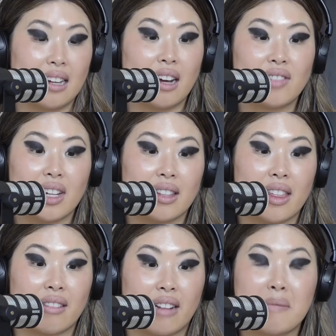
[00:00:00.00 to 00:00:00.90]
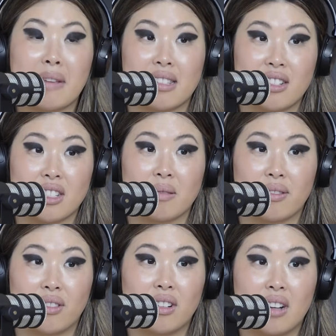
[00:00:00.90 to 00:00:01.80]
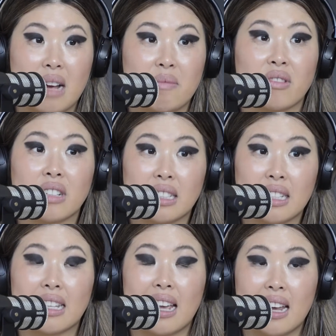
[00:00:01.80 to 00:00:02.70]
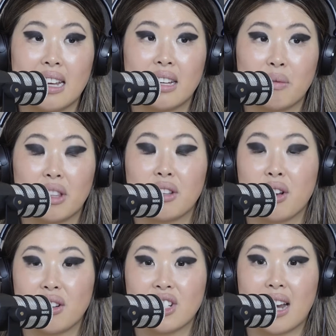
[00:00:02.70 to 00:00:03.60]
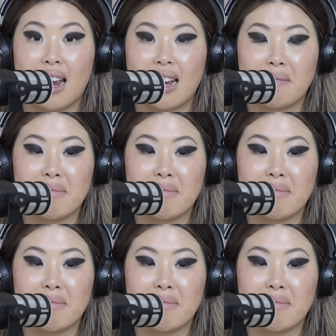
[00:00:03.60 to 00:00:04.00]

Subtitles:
And definitely. I've done 3 messages before. I'm really keen with no shame.